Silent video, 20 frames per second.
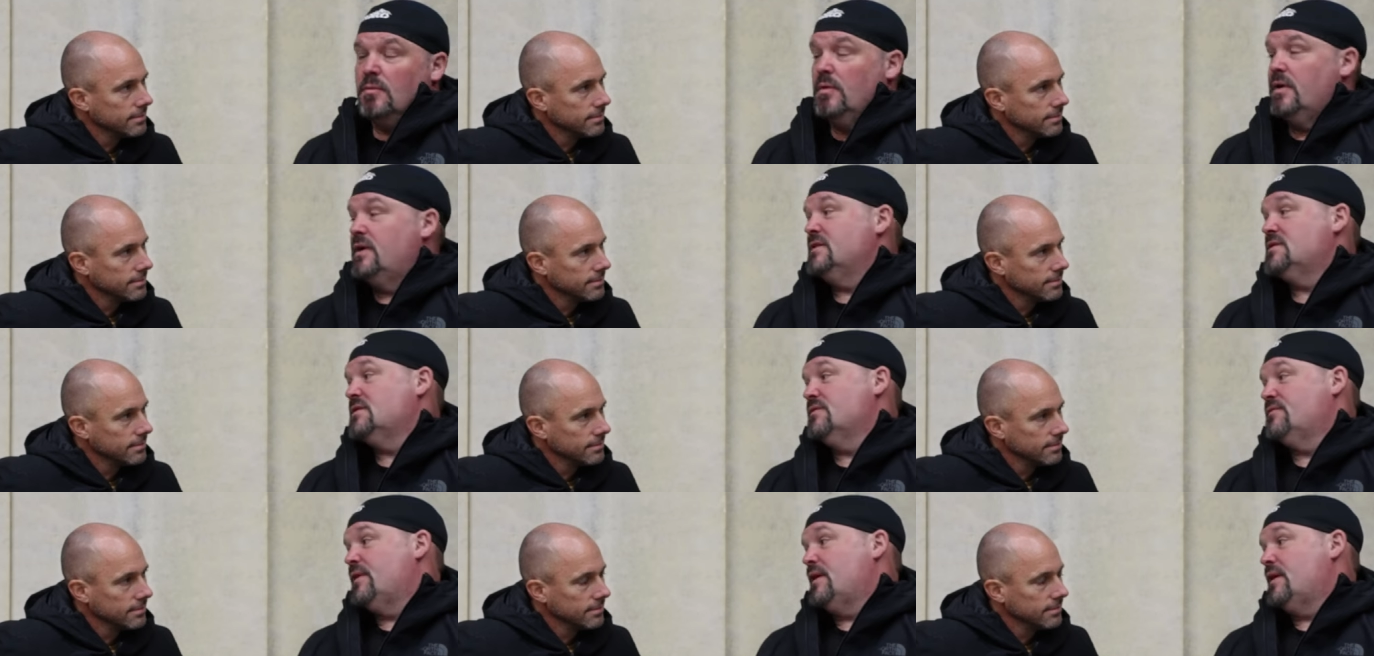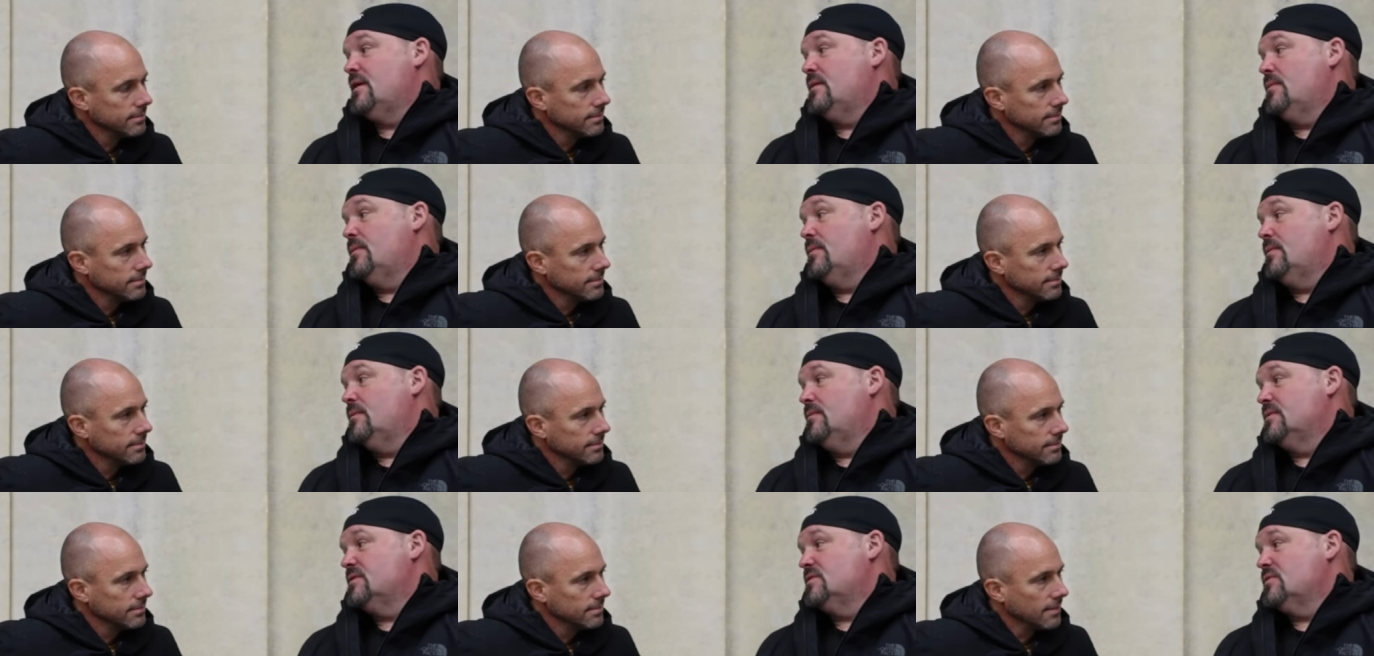Speaker 1: when it's
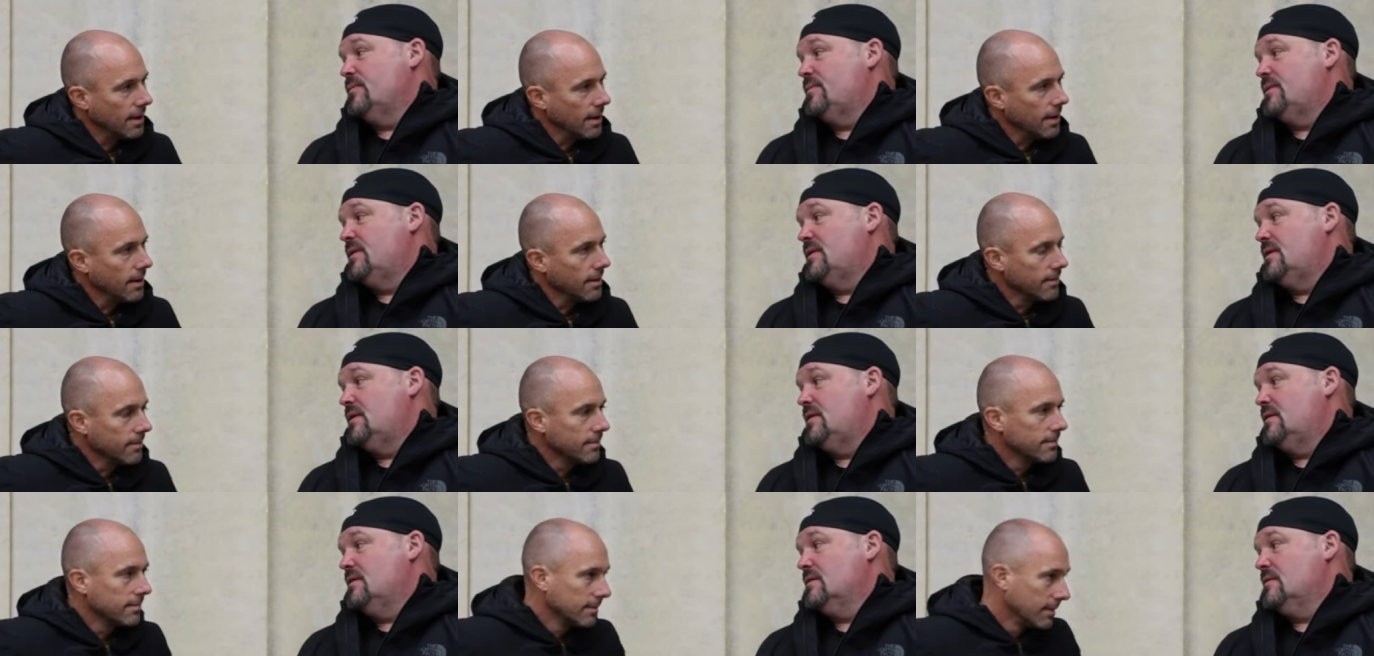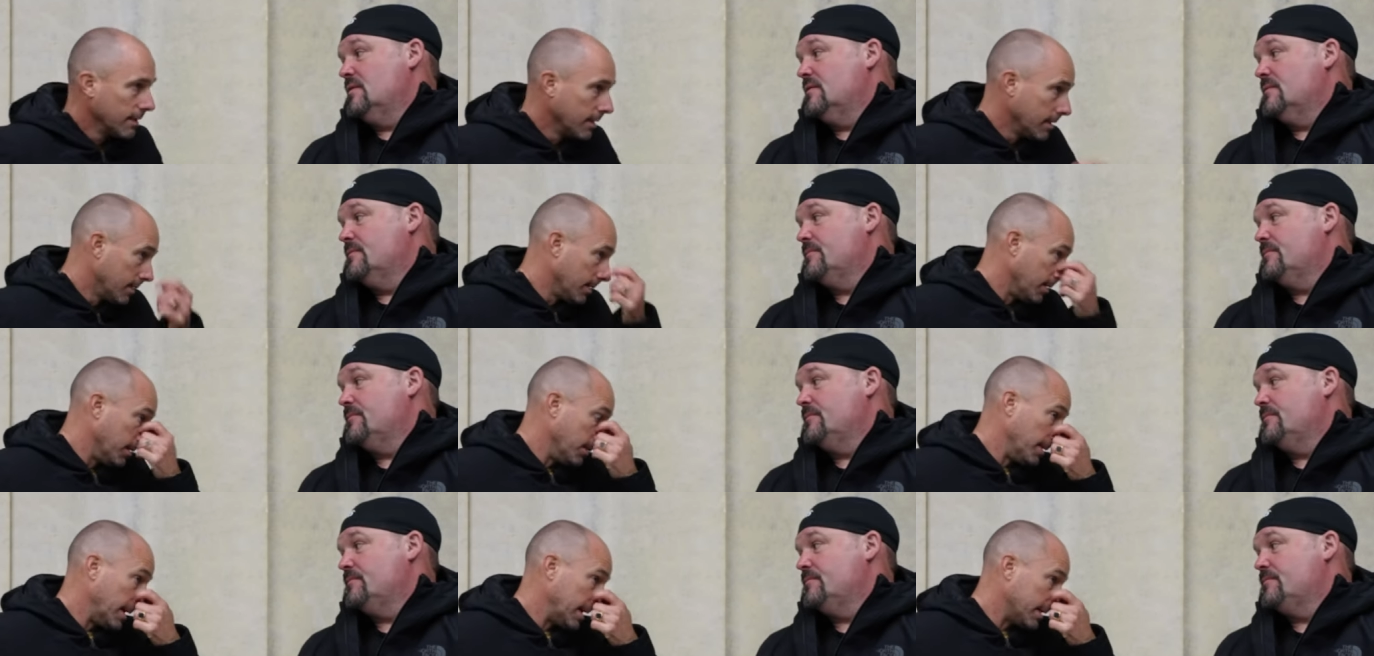available, which will yeah. be
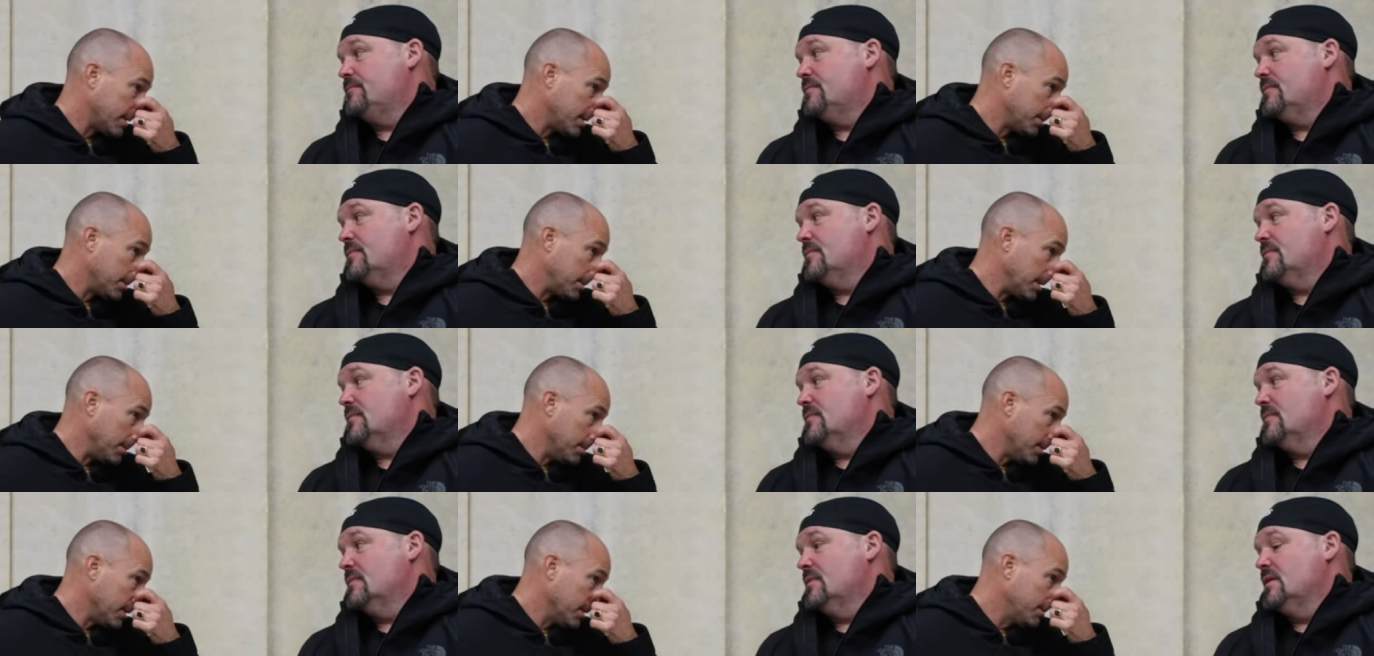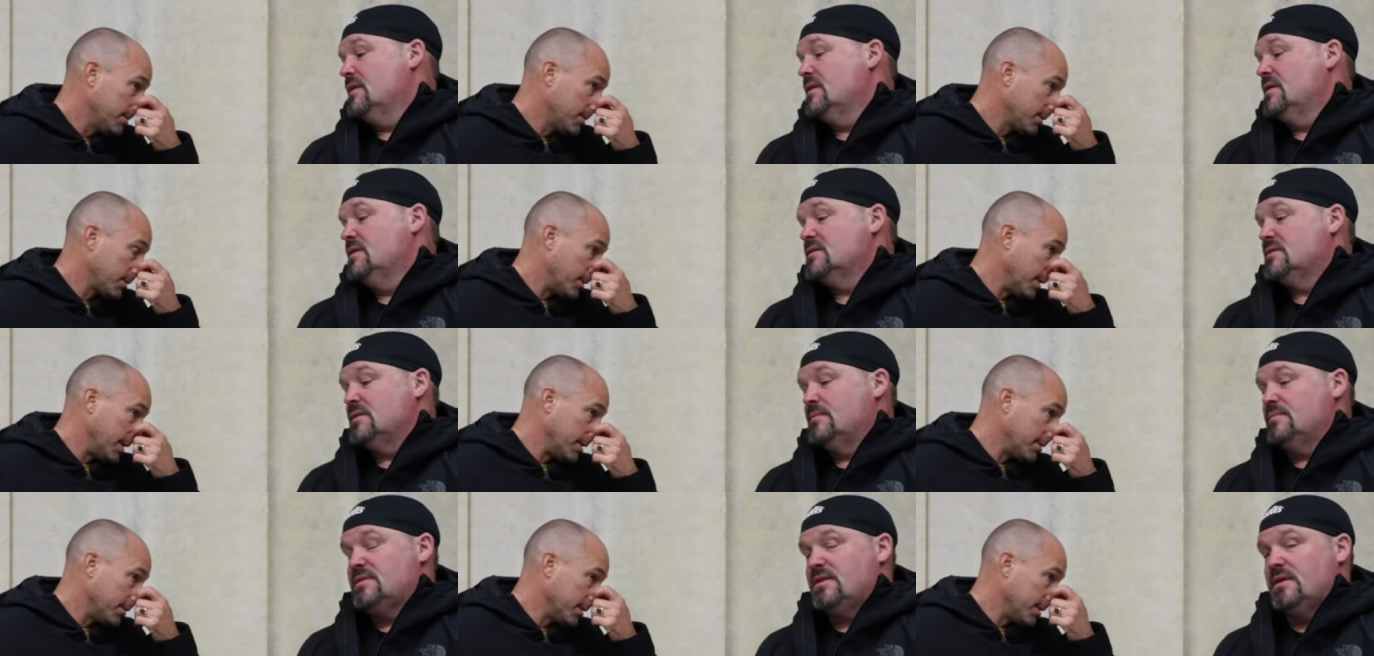
Speaker 2: in about September
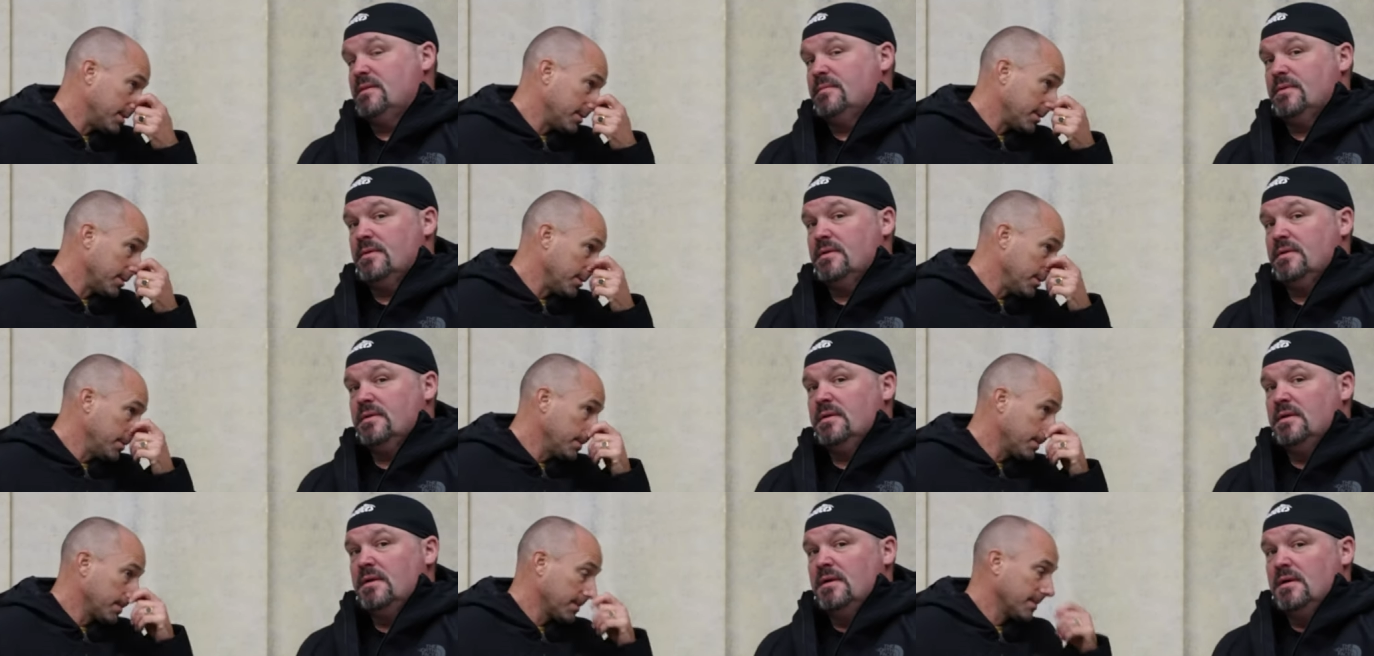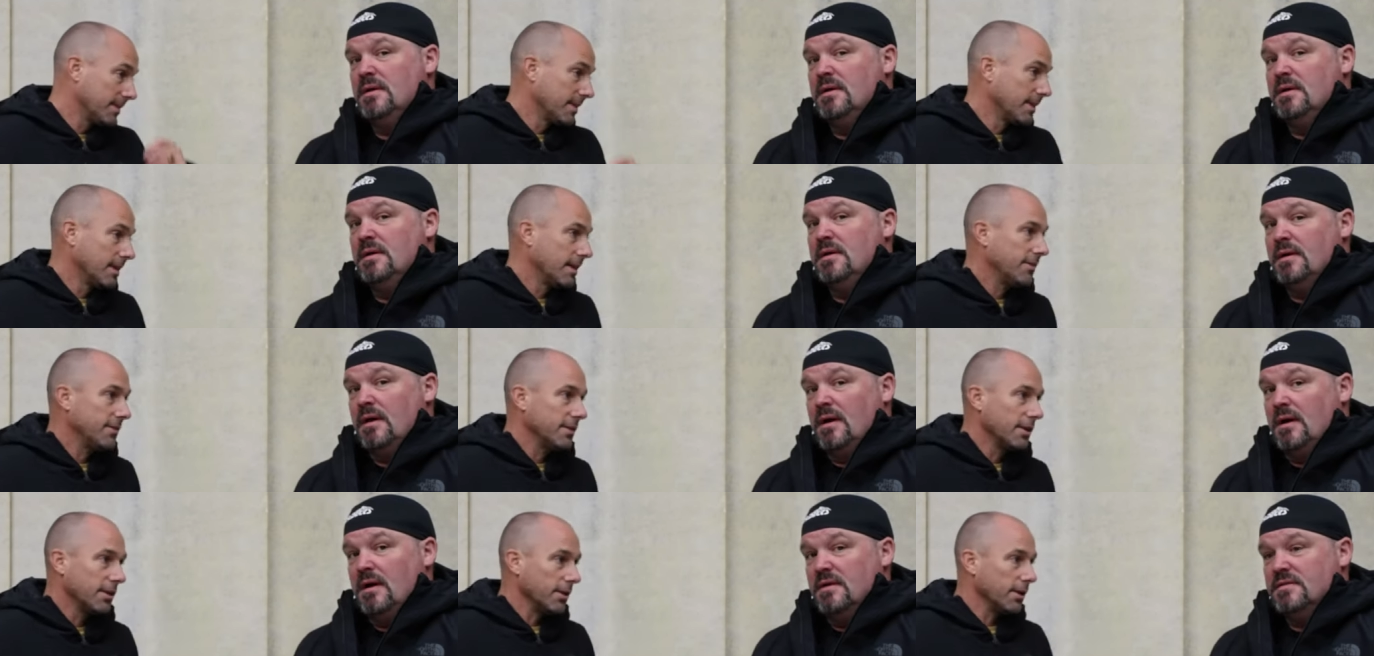September
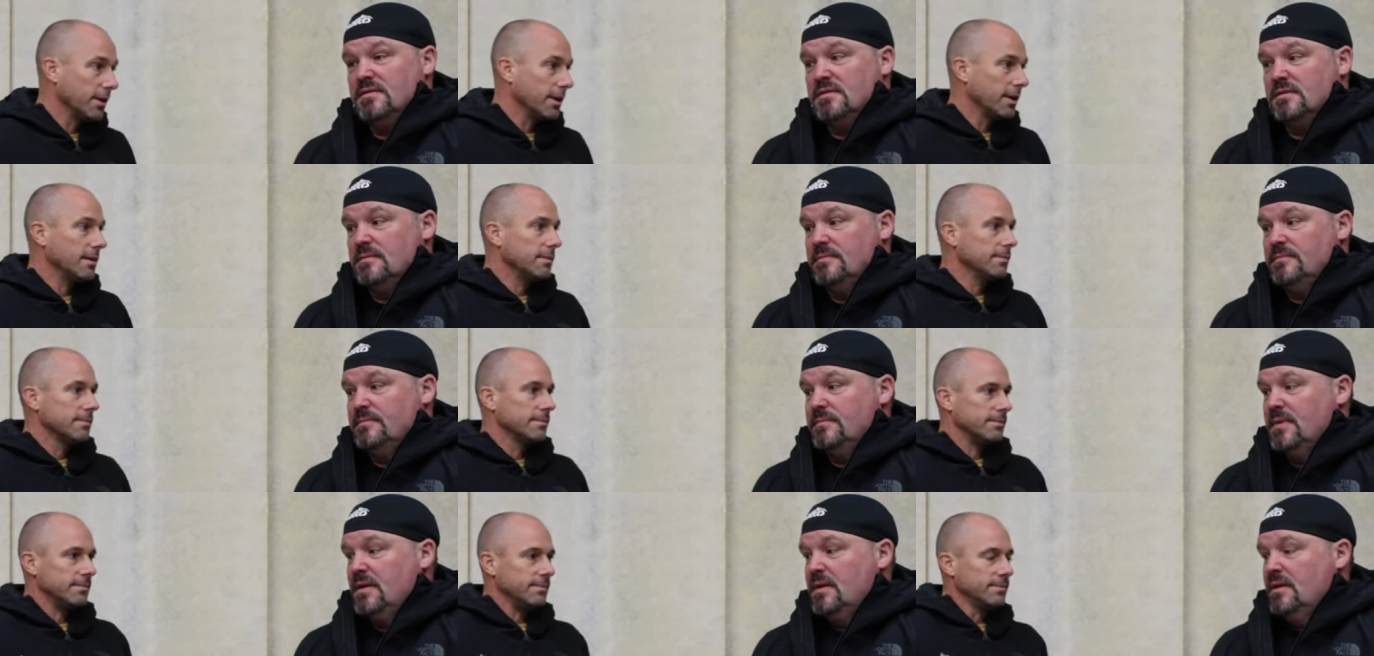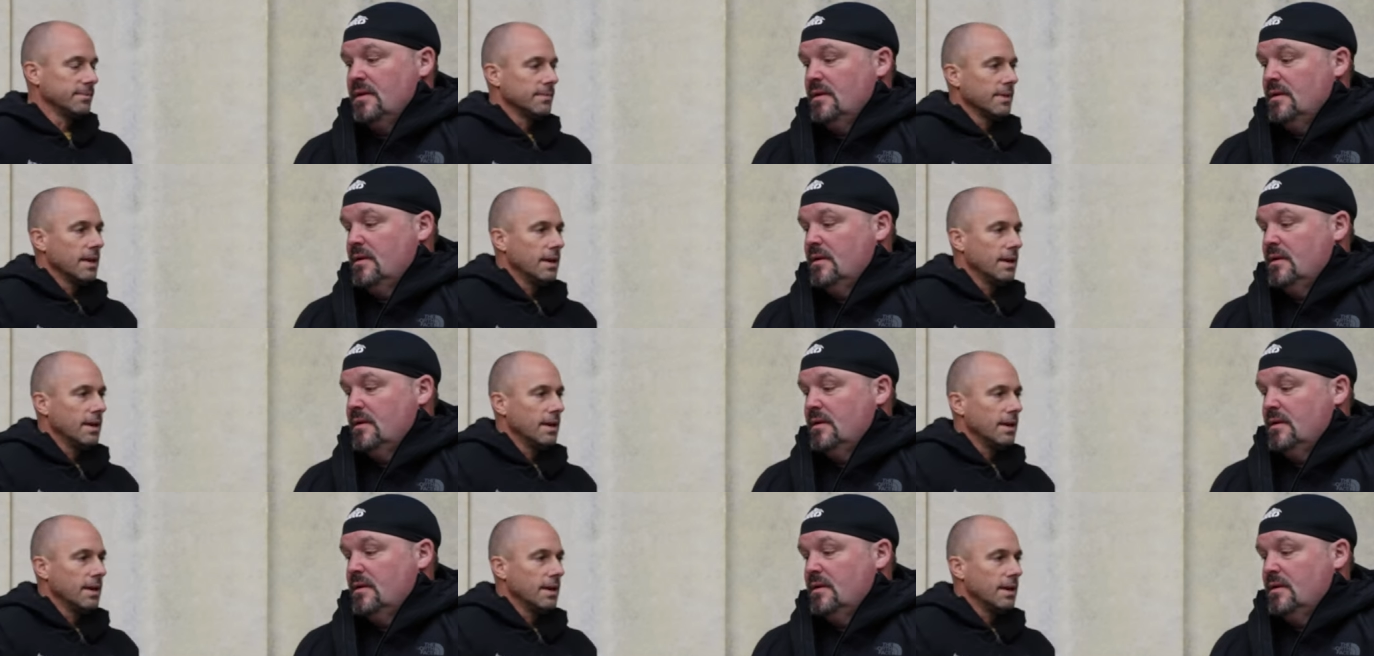if not awesome. Early.